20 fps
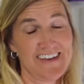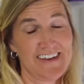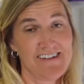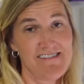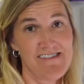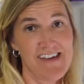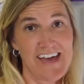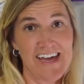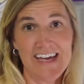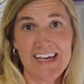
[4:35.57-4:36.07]

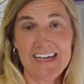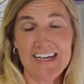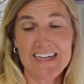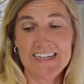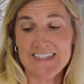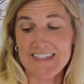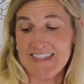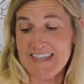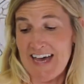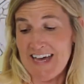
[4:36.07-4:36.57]
Okay, he
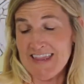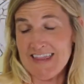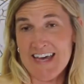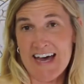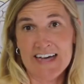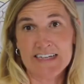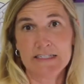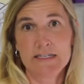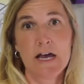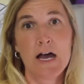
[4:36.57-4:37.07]
said
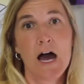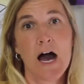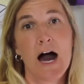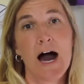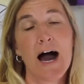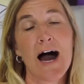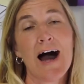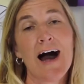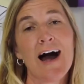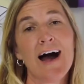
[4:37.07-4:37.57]
that
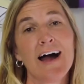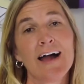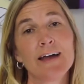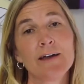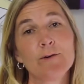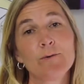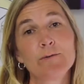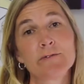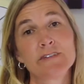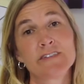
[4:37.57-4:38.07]
I
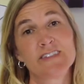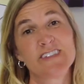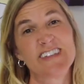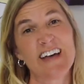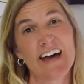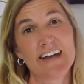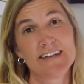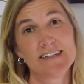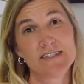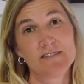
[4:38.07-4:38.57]
will
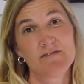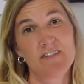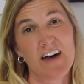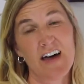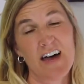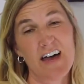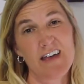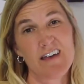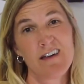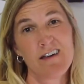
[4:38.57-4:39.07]

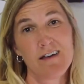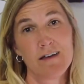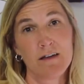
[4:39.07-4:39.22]
satisfy